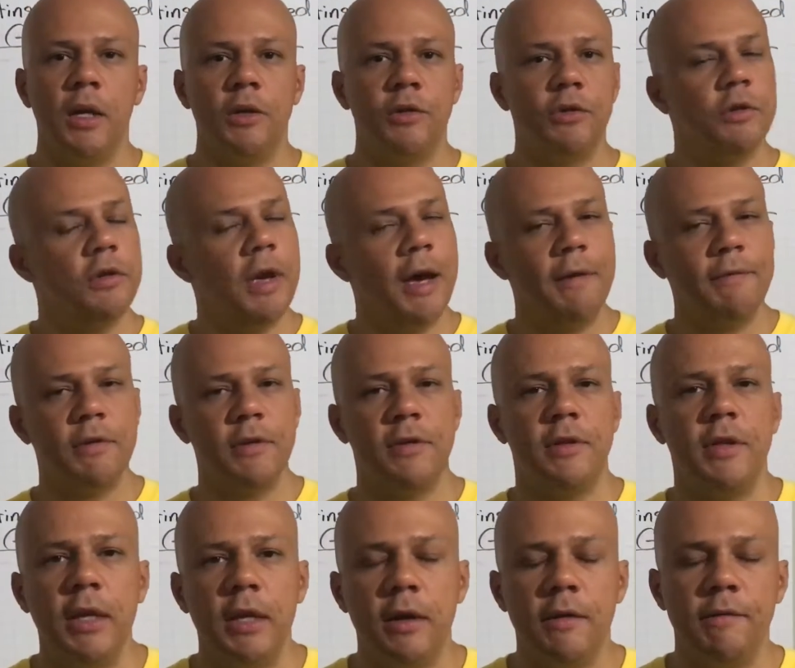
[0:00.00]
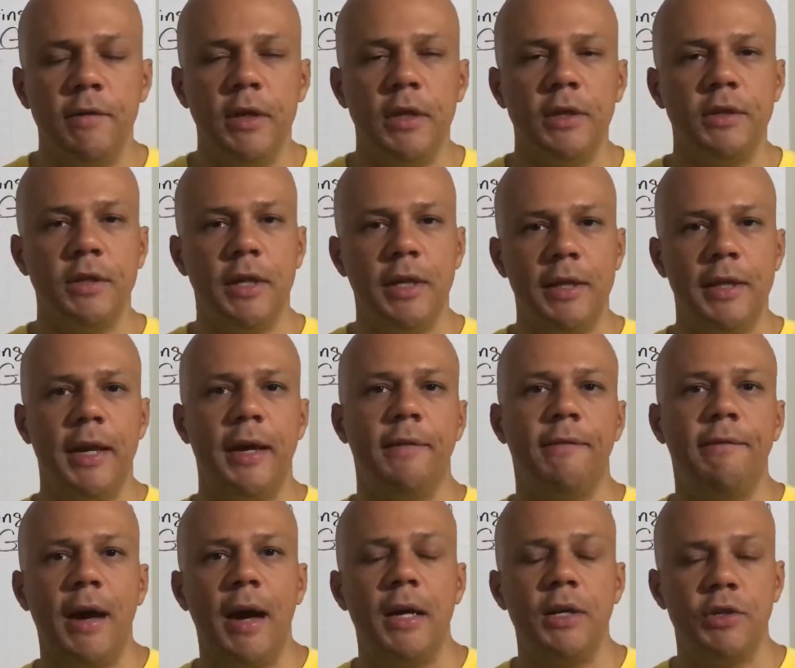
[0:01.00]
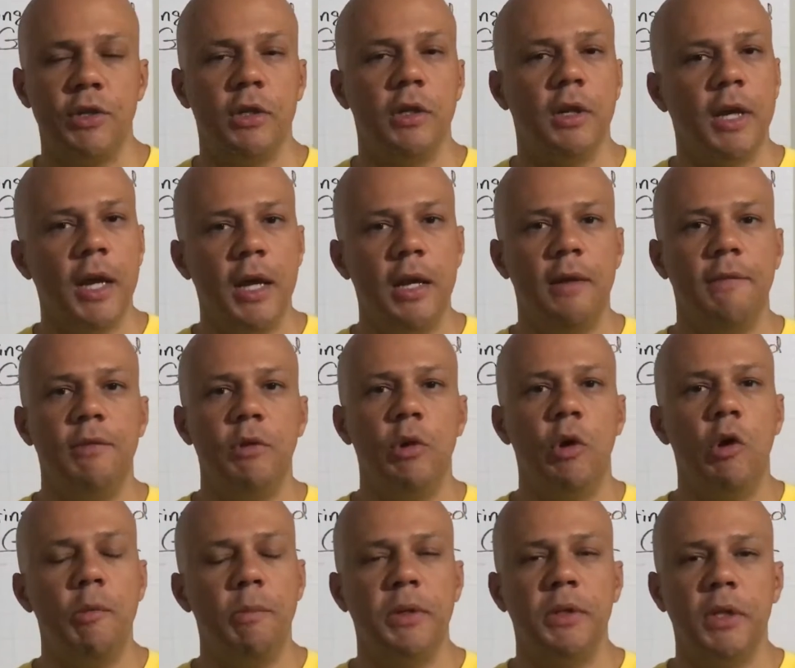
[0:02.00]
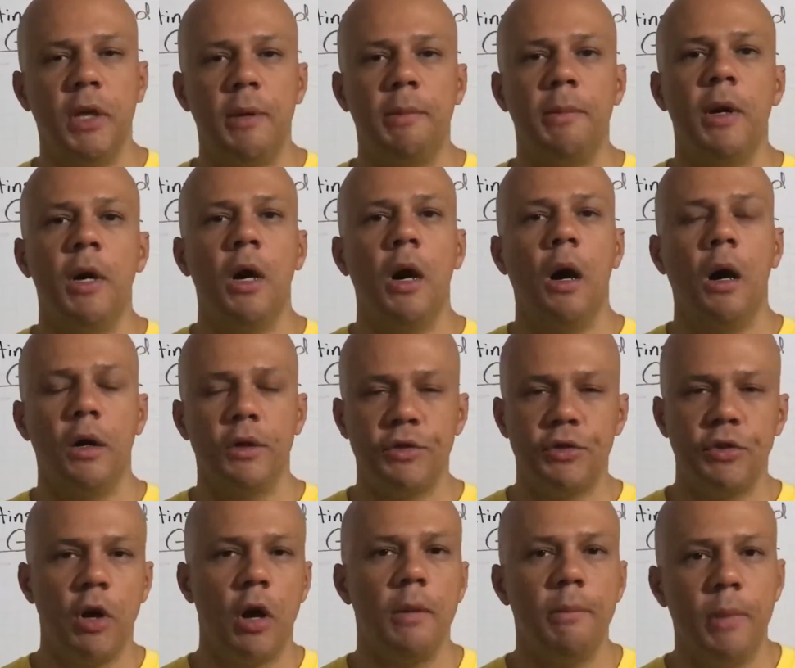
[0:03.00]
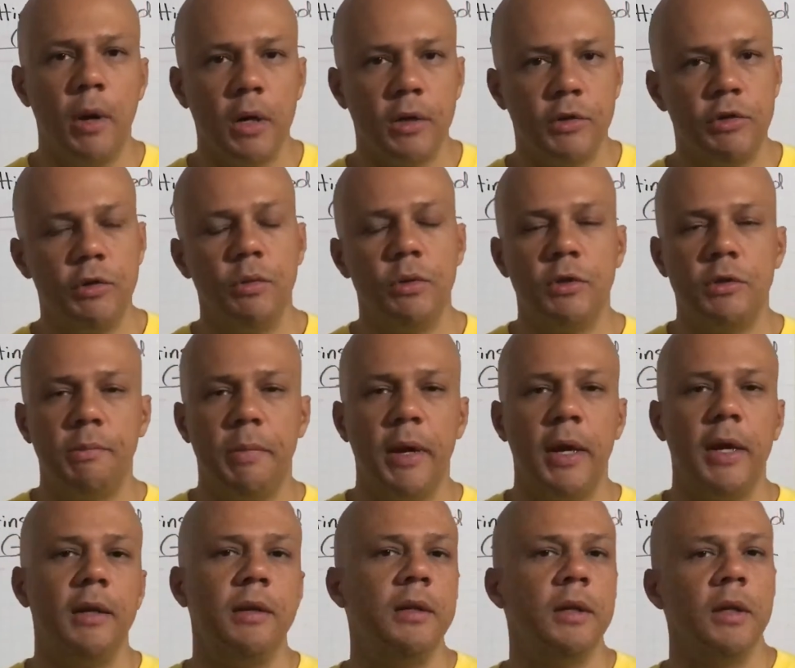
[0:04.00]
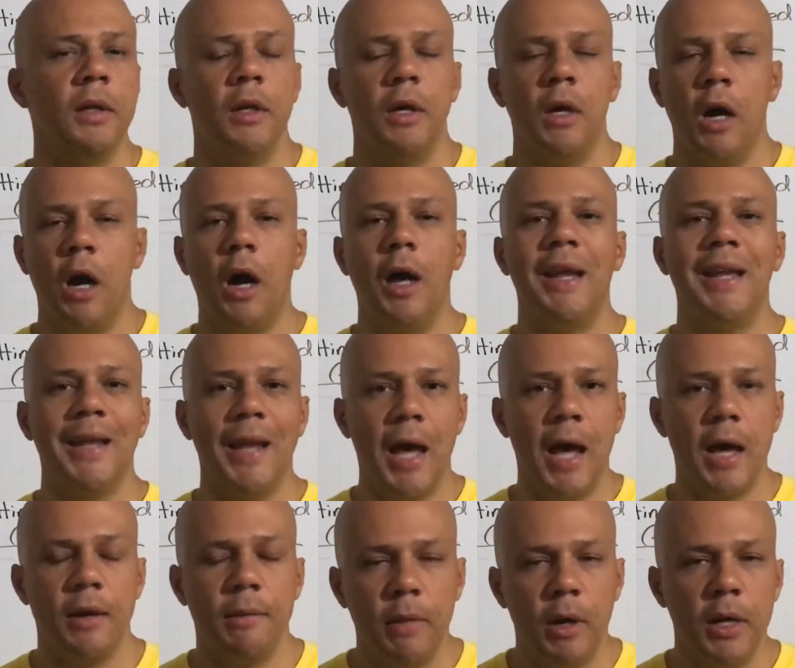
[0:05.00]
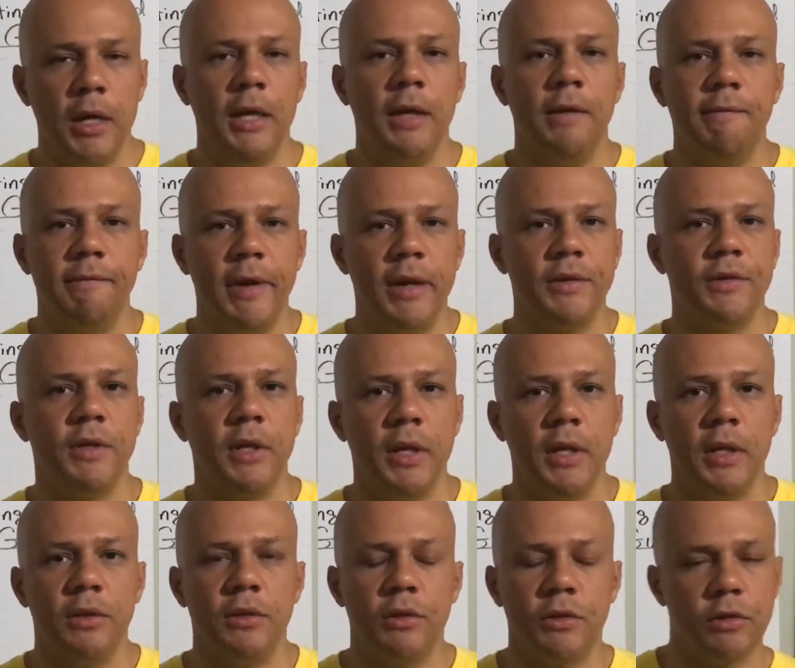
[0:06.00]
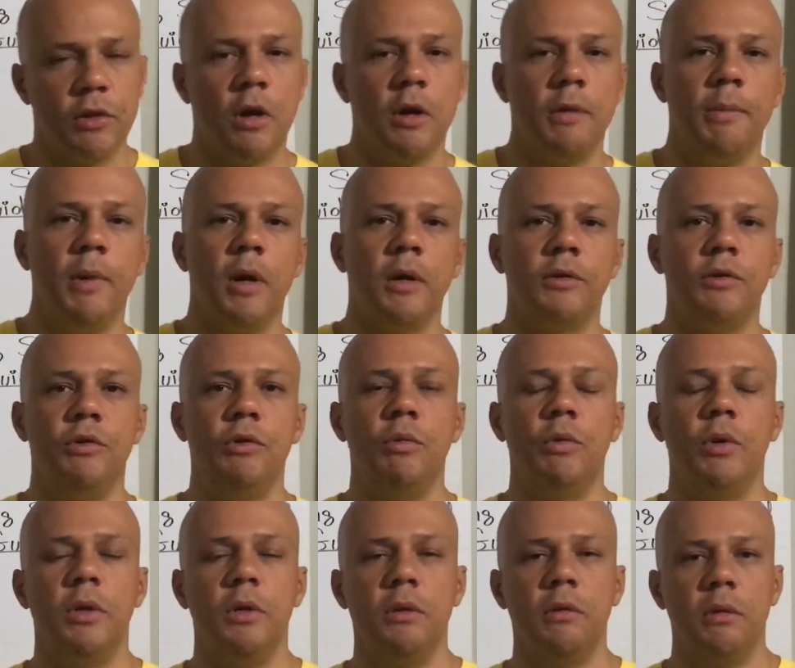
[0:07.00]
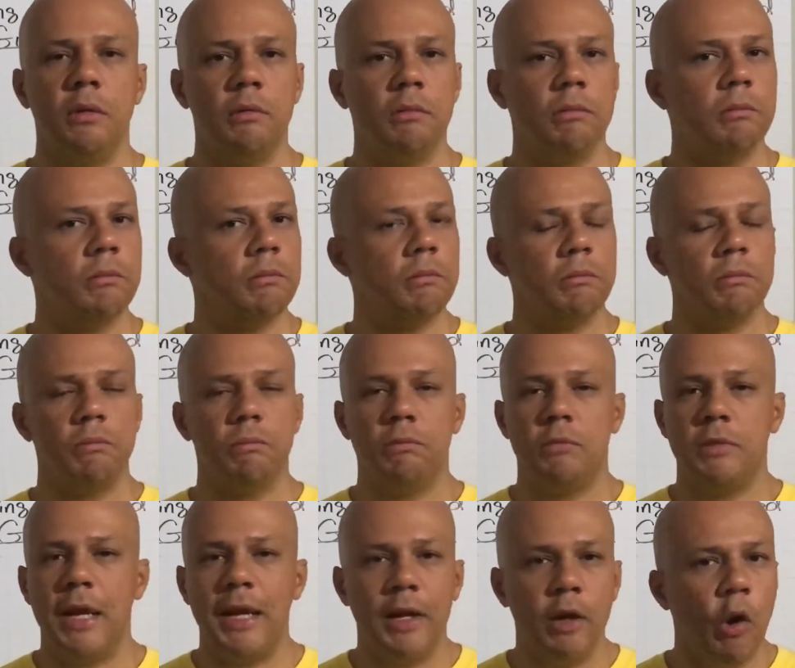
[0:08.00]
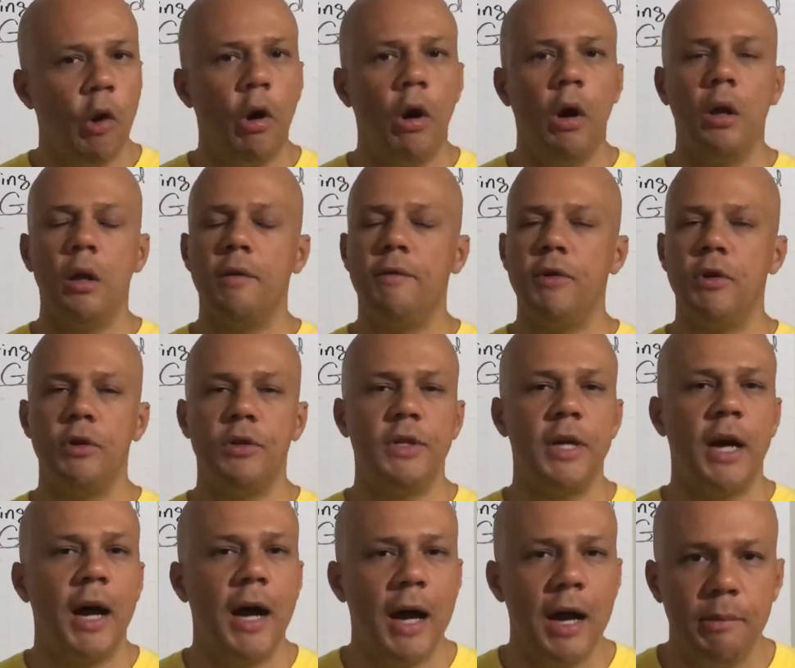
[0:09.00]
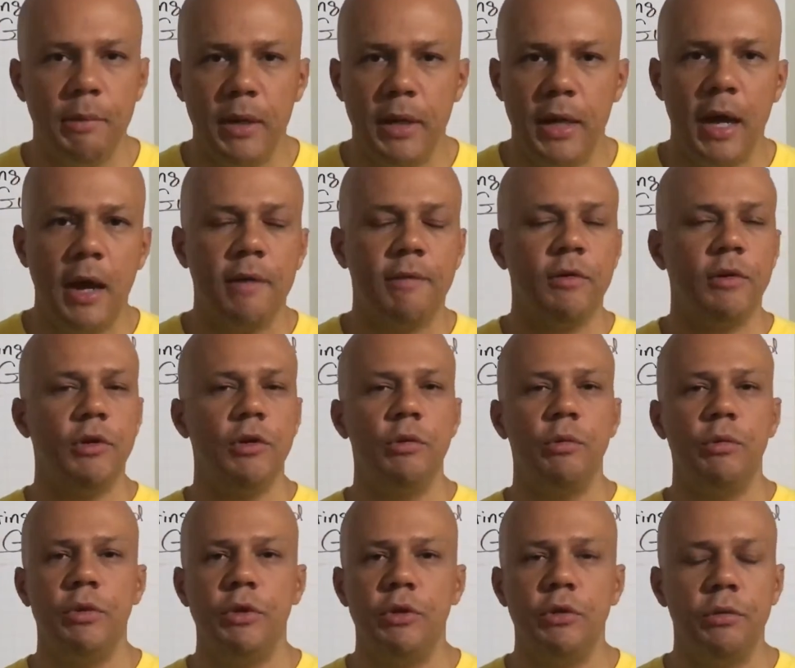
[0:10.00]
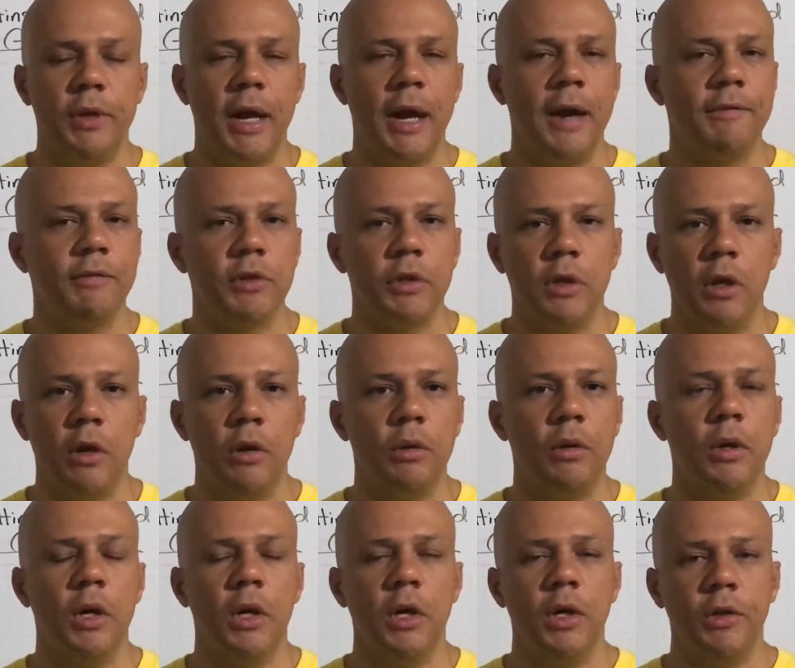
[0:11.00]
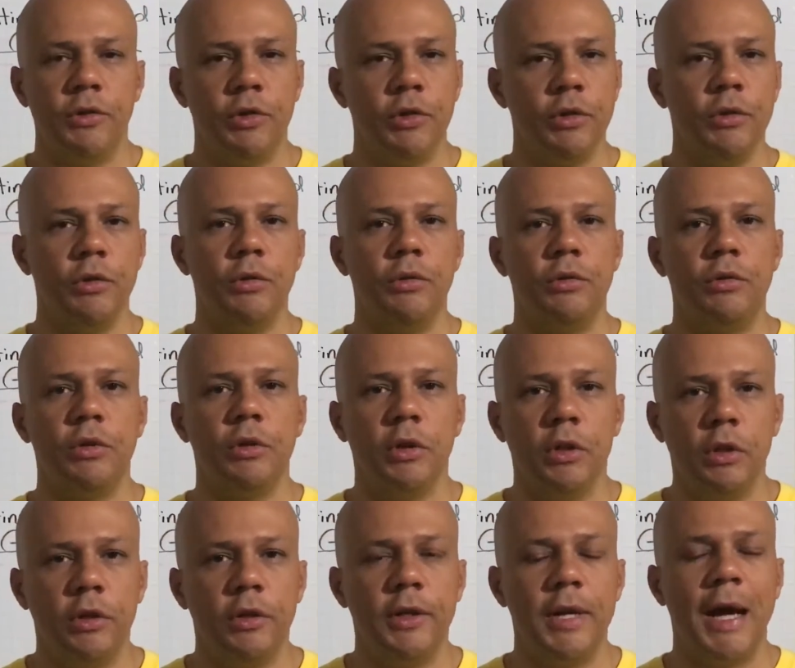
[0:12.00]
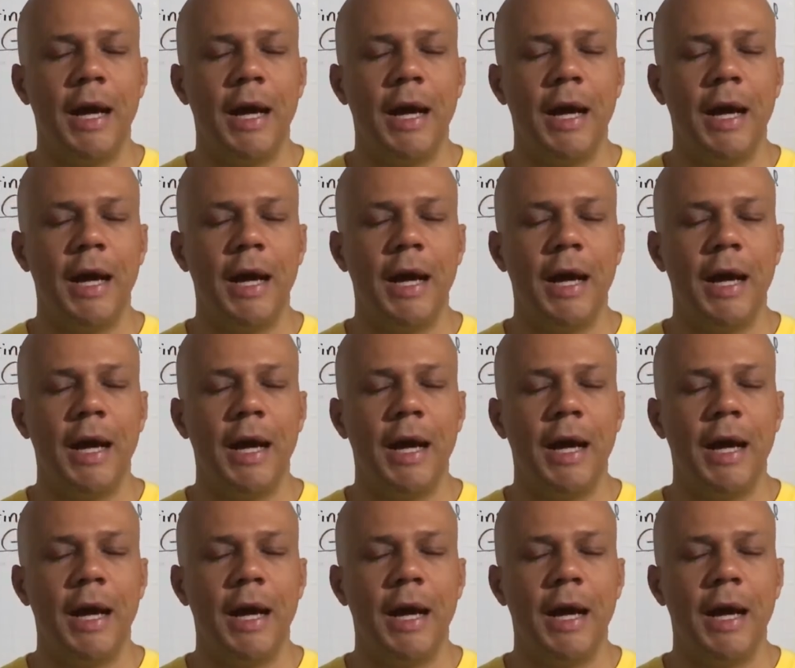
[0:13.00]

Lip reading: So you have to think of this in that fashion. Again, if you opened up a Starbucks, you would spend a lot of money investing into Starbucks. You would take all of your time and effort you would have to go to learn